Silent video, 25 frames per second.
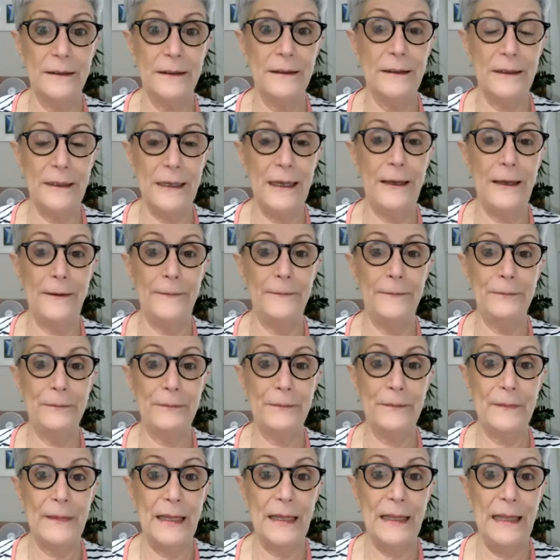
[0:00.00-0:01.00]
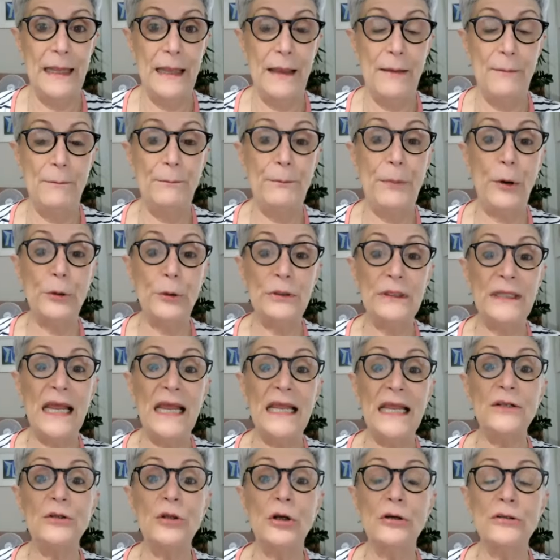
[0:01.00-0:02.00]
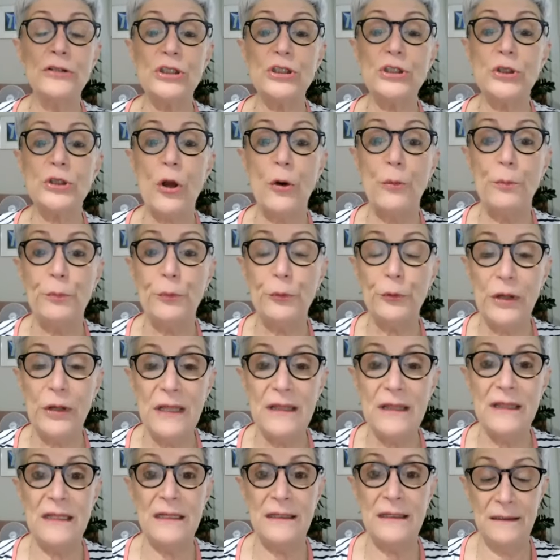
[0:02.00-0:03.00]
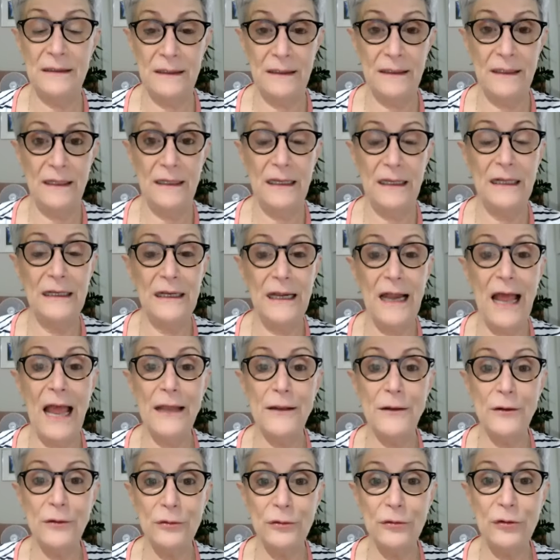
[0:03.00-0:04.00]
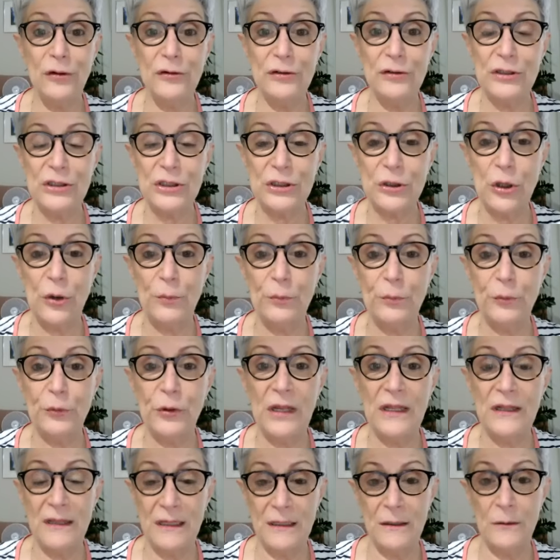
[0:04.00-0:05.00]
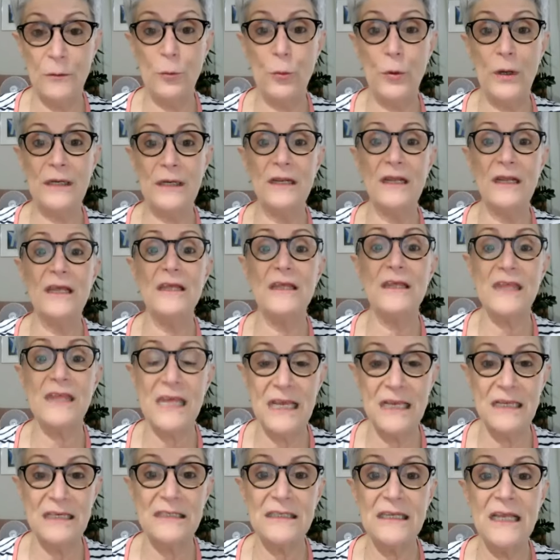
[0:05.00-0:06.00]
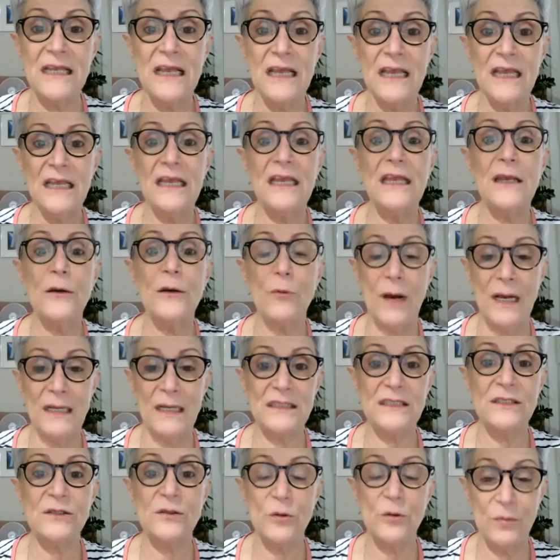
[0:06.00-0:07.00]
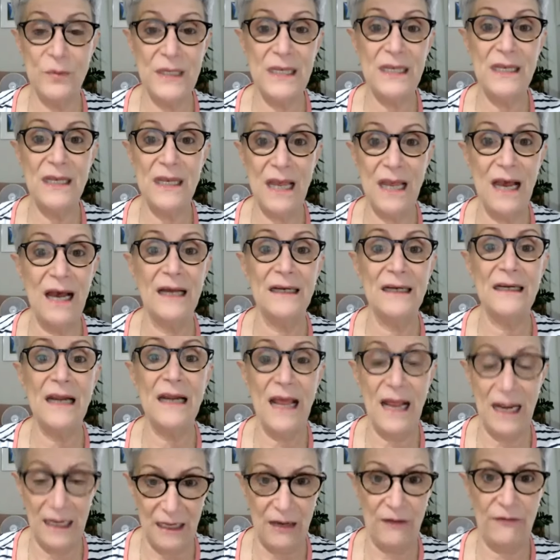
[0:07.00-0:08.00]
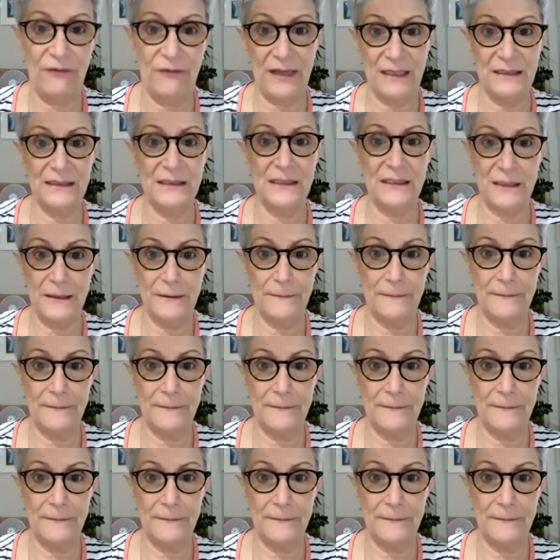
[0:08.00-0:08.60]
Yeah. But they don't stop breathing. A lion don't stop breathing when he thinks he wants to be an elephant.